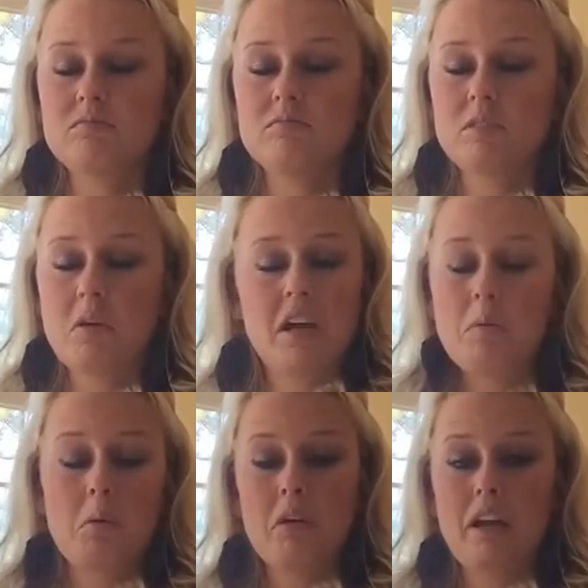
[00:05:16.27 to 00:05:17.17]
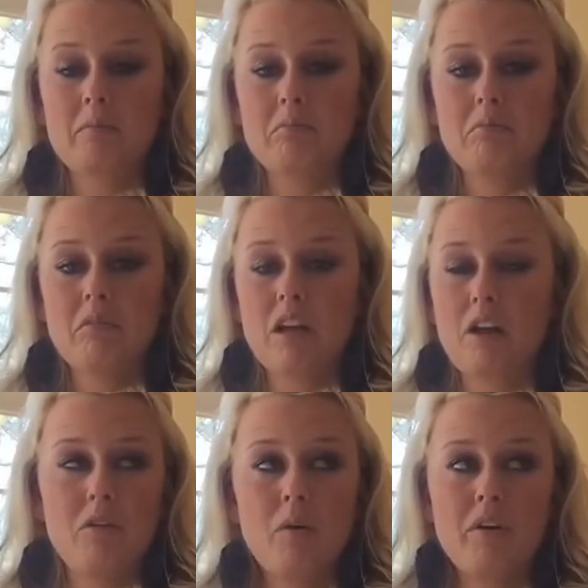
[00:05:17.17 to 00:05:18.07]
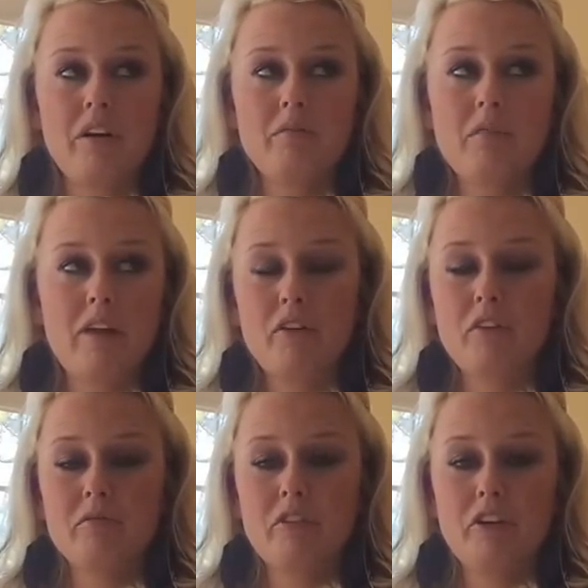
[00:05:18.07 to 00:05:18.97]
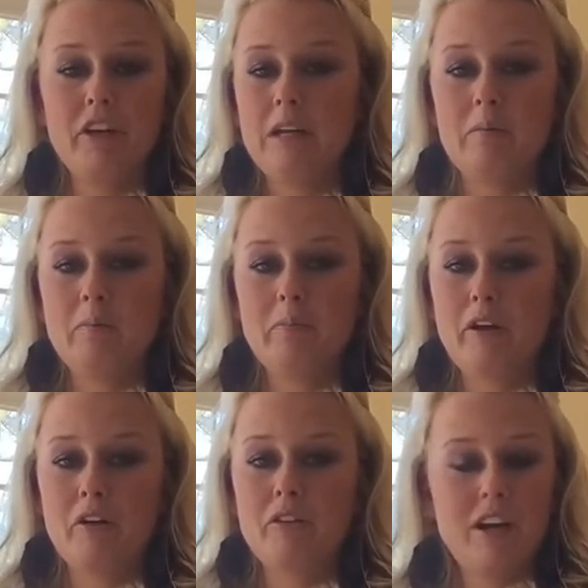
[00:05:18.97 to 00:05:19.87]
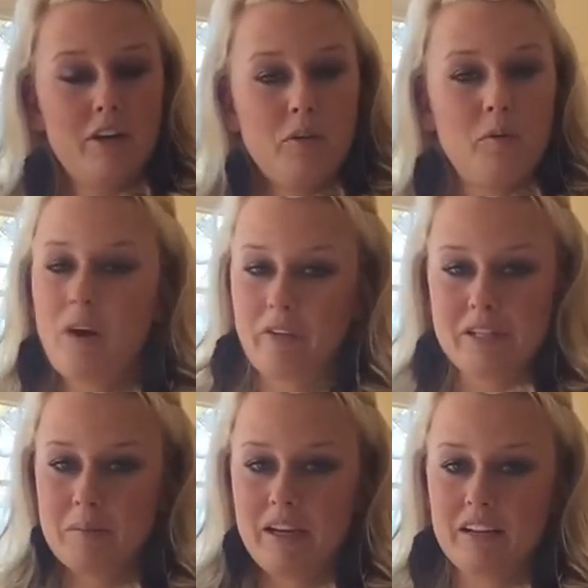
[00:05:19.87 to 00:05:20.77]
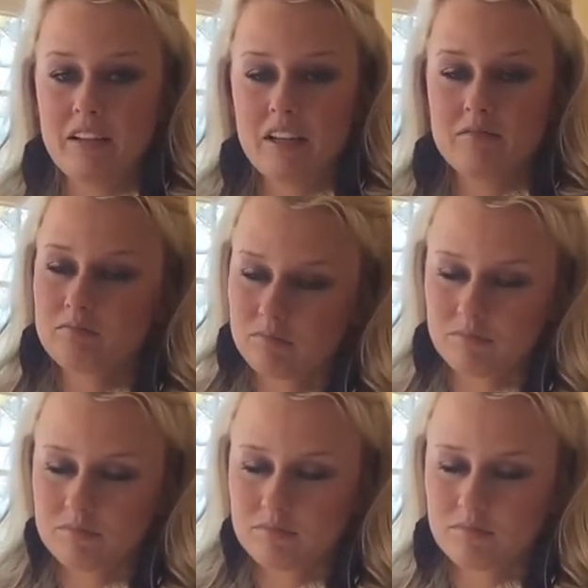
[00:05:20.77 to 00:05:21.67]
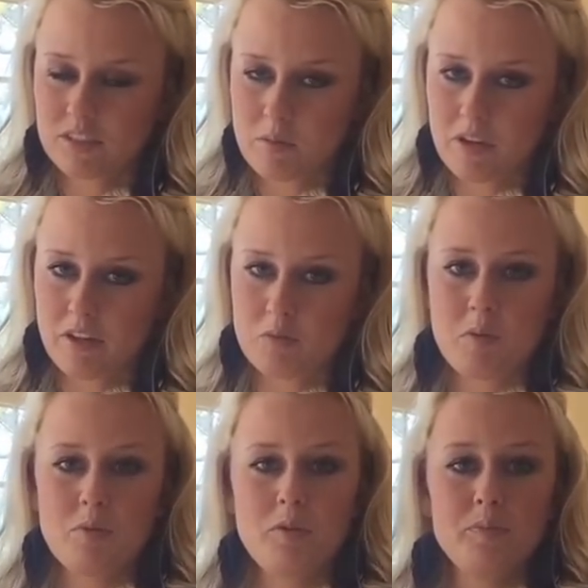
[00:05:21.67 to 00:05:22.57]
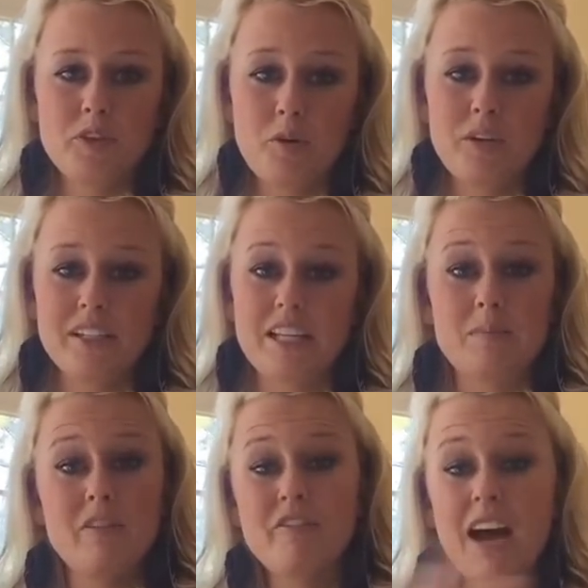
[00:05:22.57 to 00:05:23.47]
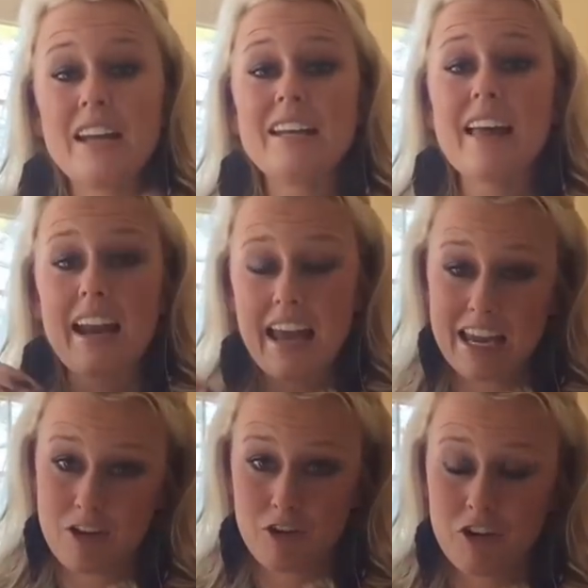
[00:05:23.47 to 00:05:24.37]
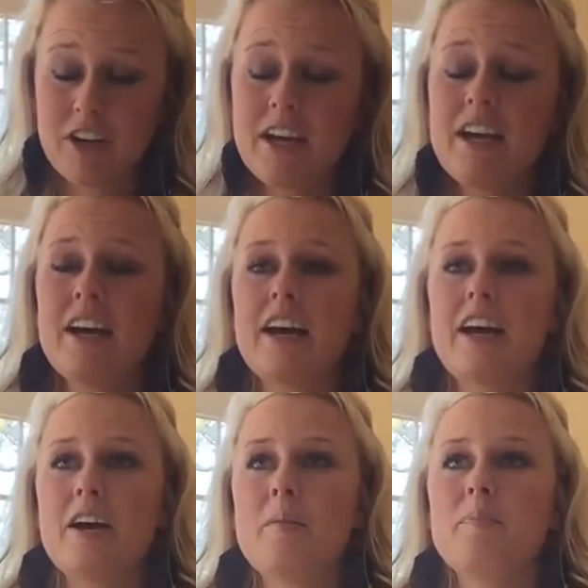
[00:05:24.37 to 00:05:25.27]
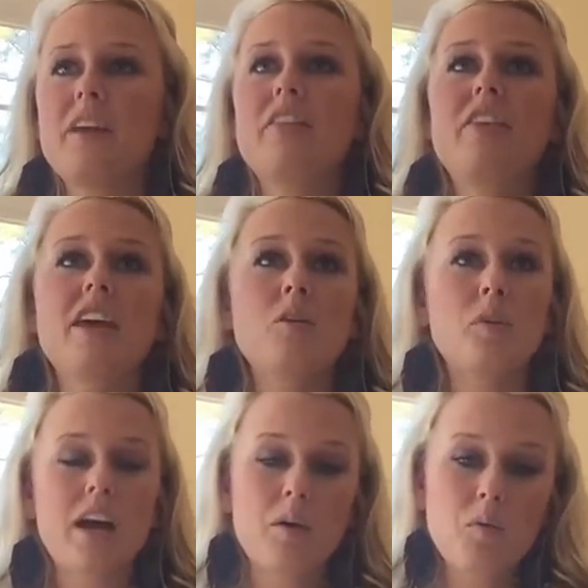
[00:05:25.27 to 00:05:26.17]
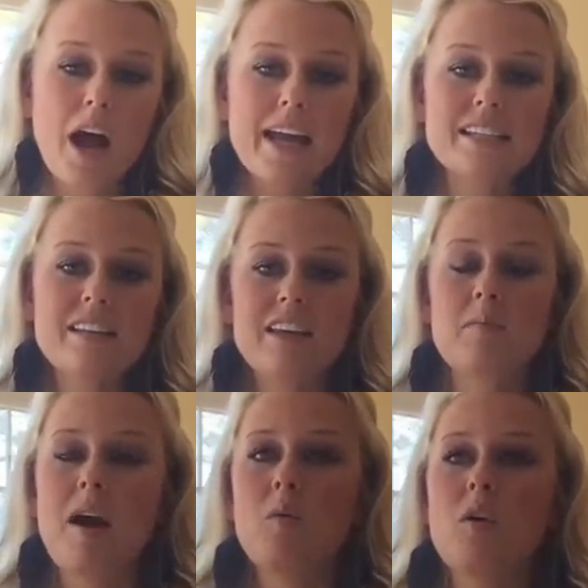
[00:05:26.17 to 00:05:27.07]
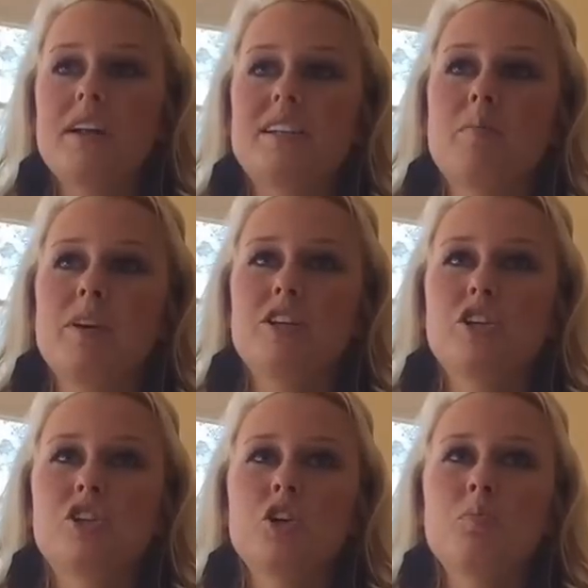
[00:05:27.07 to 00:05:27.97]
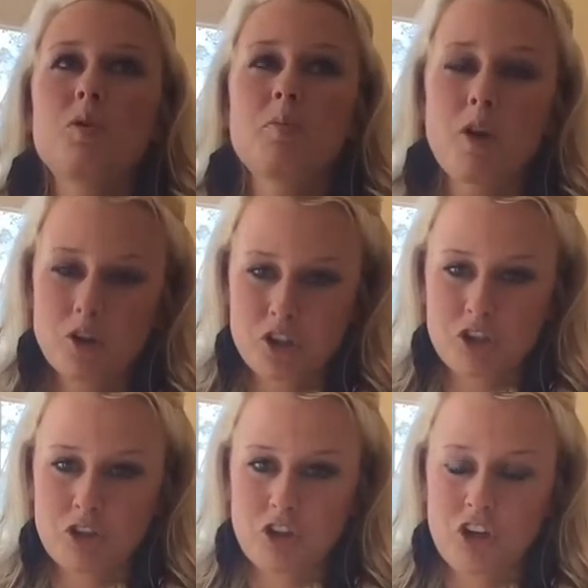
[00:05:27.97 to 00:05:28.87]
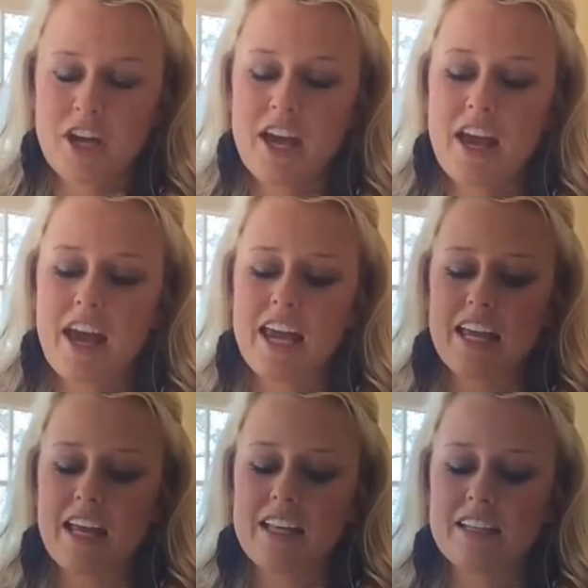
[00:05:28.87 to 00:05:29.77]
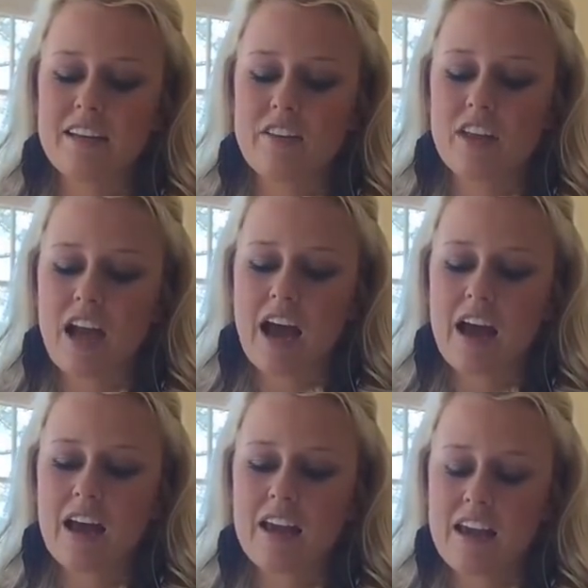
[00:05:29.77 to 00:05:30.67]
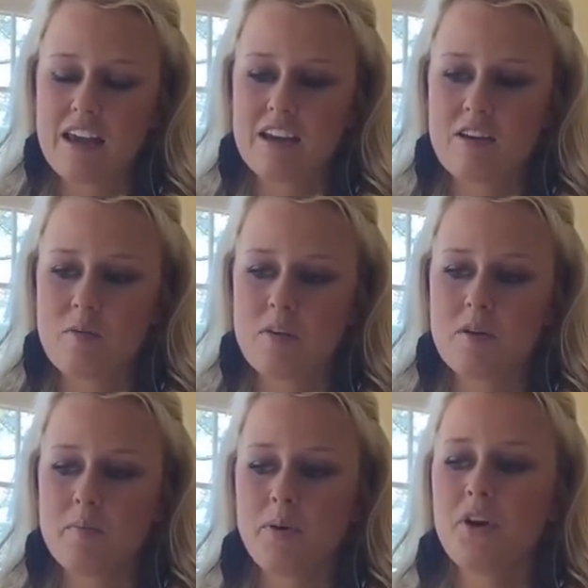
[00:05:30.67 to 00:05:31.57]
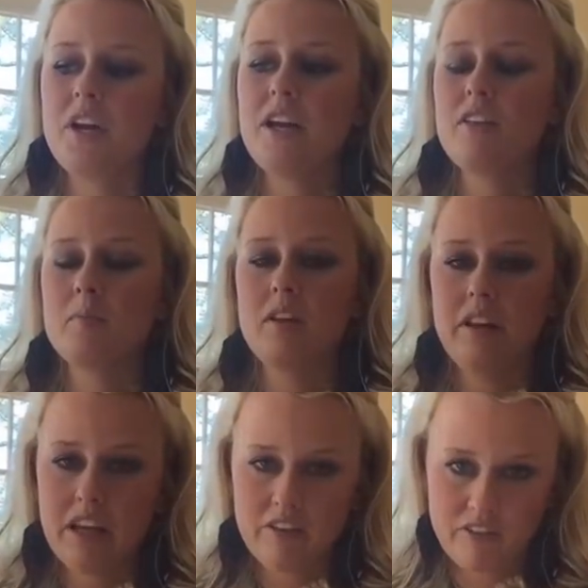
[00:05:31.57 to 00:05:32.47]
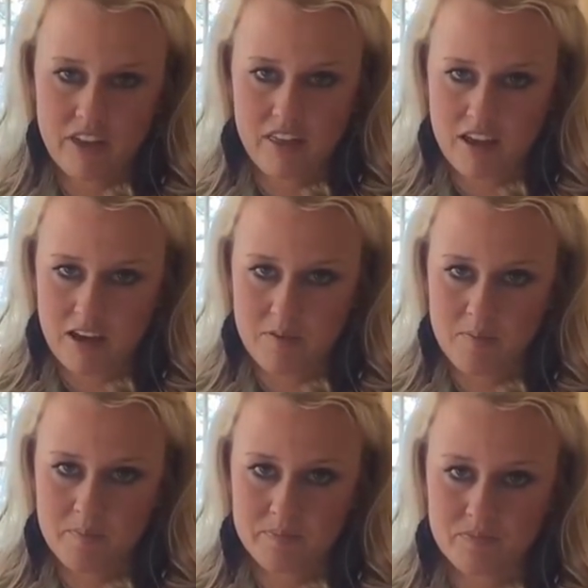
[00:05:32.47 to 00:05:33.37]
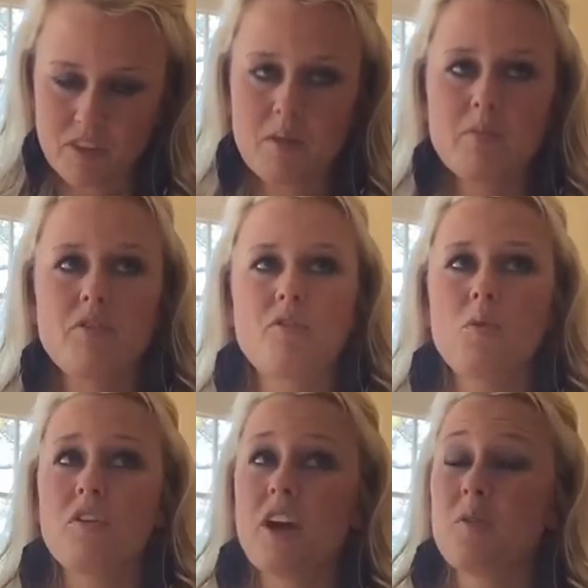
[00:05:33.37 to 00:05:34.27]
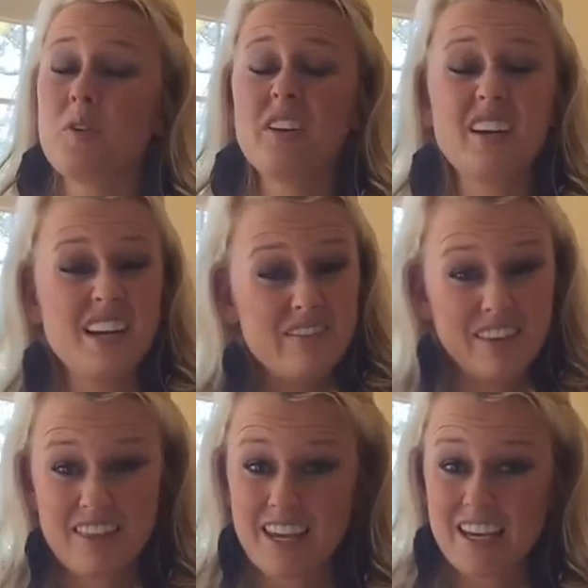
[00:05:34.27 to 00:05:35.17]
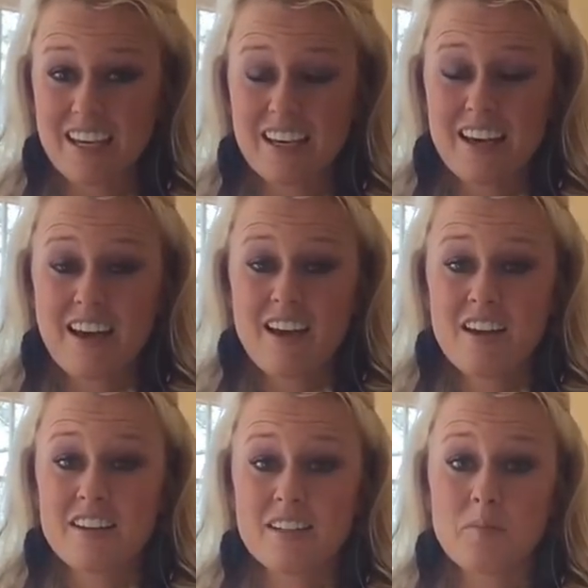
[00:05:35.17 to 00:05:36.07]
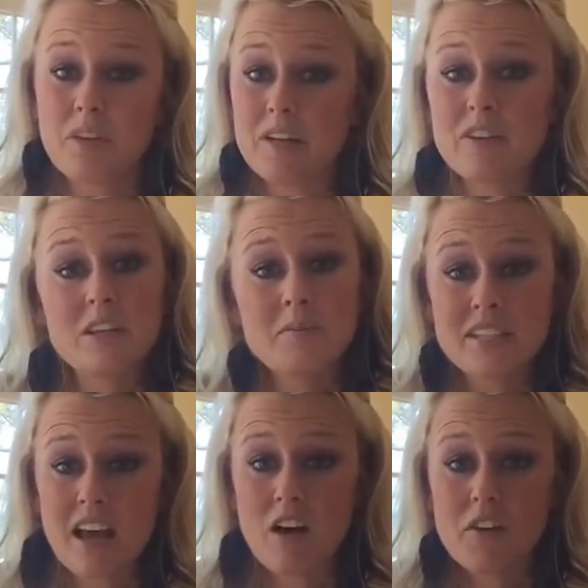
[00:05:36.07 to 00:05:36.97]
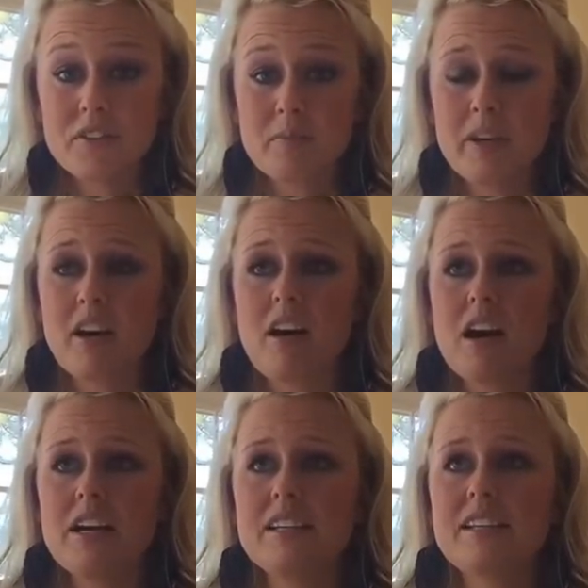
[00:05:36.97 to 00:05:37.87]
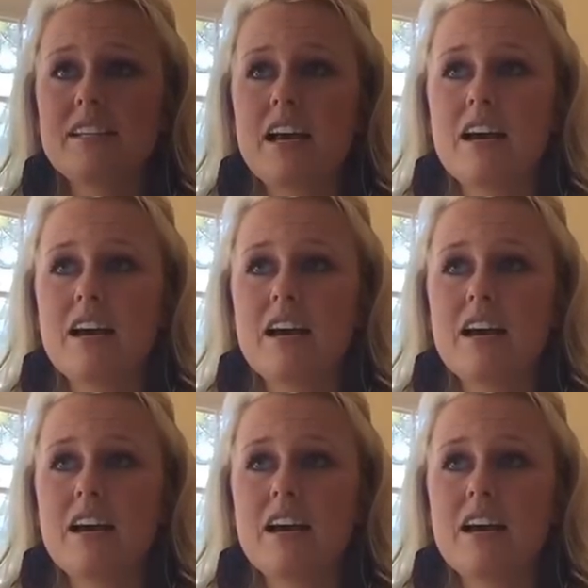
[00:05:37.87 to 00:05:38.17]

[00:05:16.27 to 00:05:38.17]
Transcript: to make any more money, and I do not want to ever feel any better than I do right this minute. Like, typically those people don't exist. But finding that angle. And then when I write to them, I want it to be super personal, and that I am putting the belief in them before they really even think to believe in themselves, because